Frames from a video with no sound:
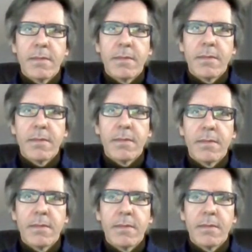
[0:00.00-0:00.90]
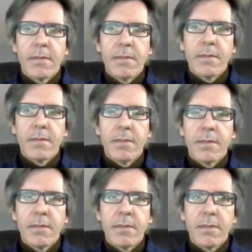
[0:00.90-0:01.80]

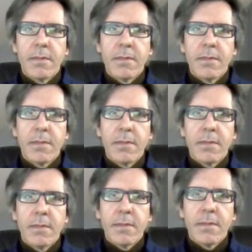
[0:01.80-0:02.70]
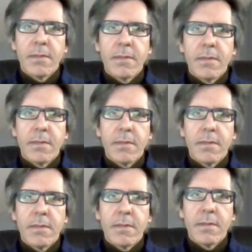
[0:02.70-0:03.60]

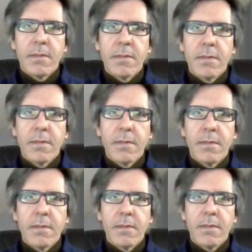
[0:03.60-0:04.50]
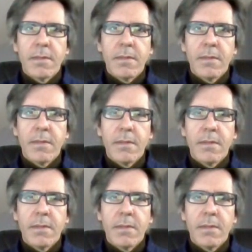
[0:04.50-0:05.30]
[no speech]